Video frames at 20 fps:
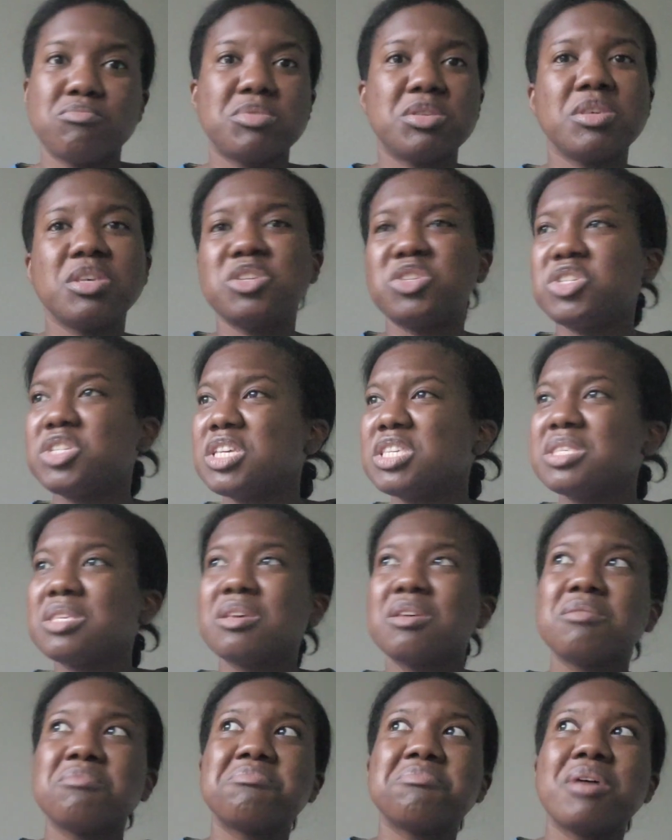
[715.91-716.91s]
So it's just
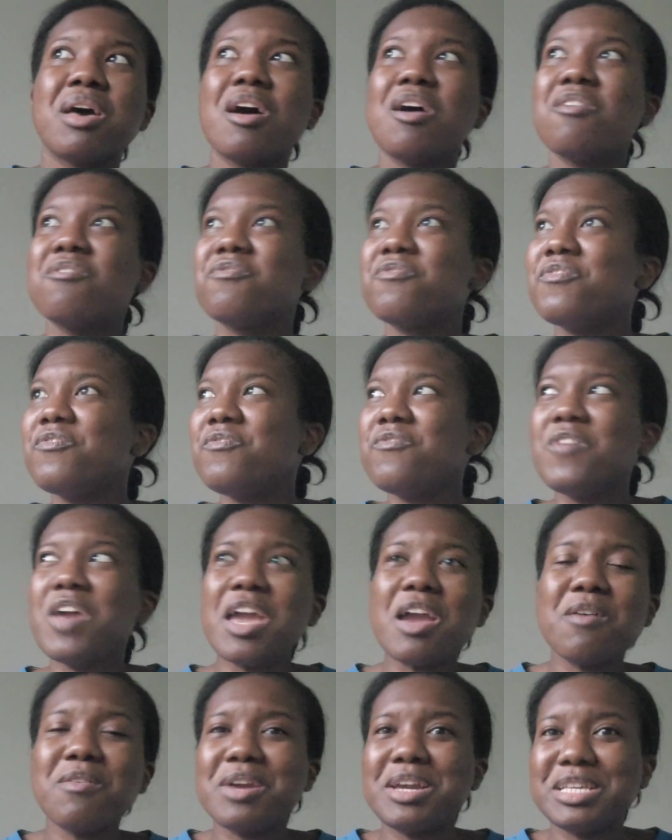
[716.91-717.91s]
a
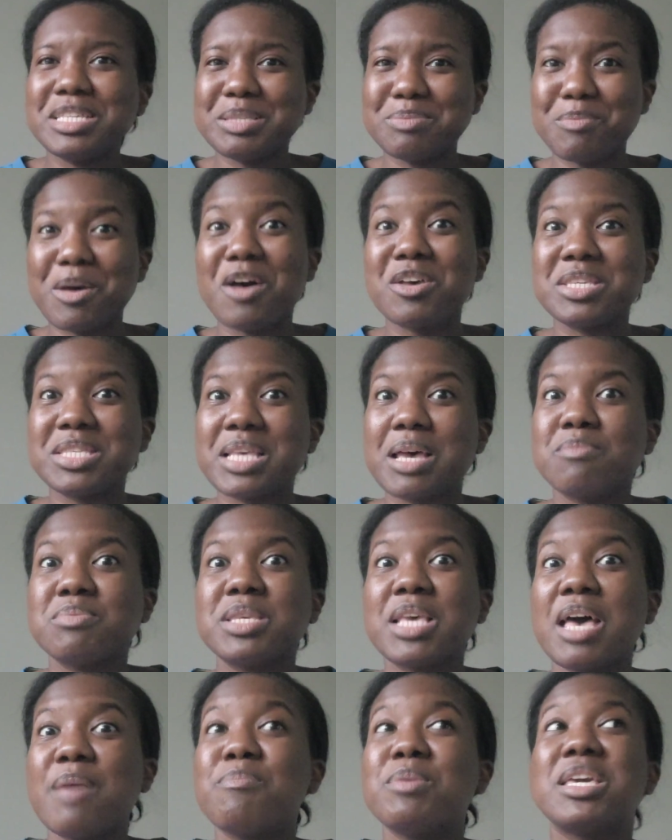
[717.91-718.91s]
very small
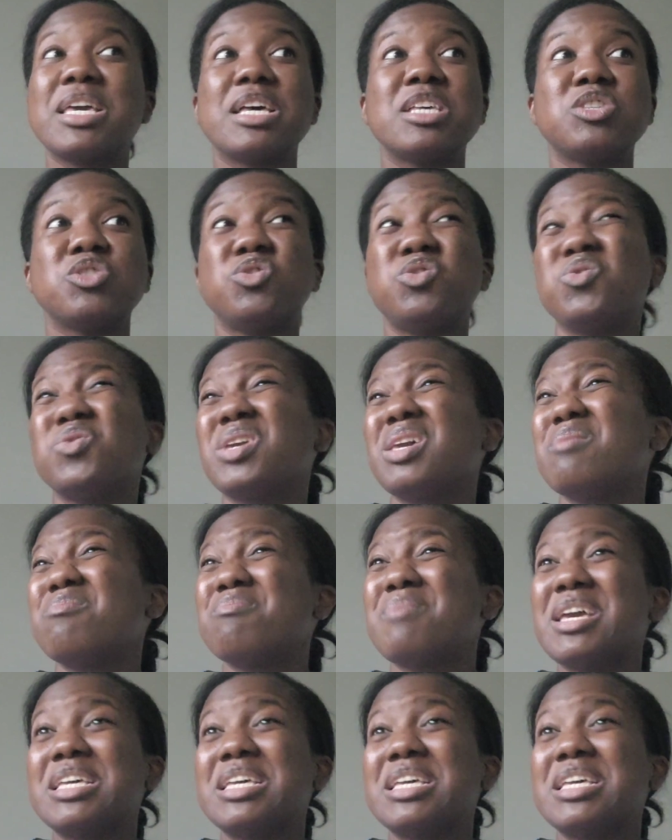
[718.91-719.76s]
subset because you can